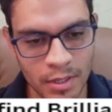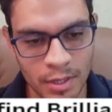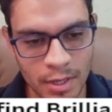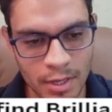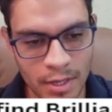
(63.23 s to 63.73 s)

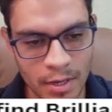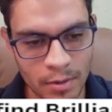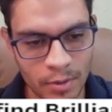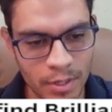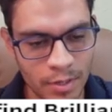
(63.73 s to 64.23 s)
And now
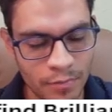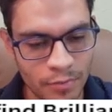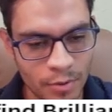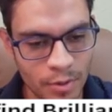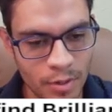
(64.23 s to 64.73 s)

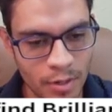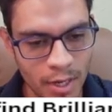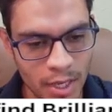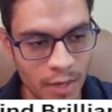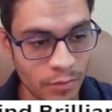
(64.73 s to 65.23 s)
e4, I
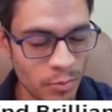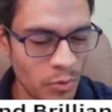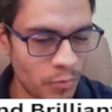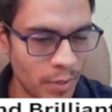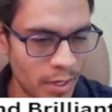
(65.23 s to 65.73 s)
have to
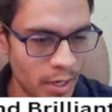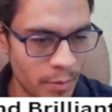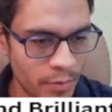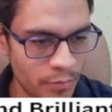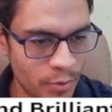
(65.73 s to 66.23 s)
move my knight
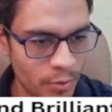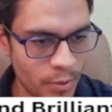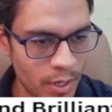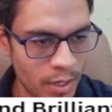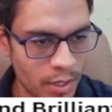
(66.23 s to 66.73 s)
before
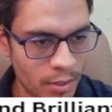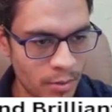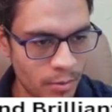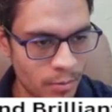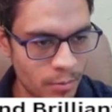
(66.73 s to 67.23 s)
I
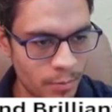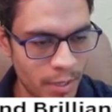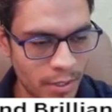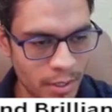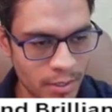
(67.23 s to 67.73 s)

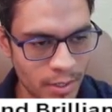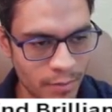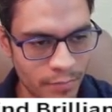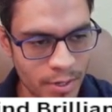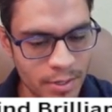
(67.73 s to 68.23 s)
make that
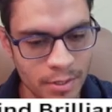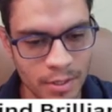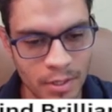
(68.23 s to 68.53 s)
sacrifice.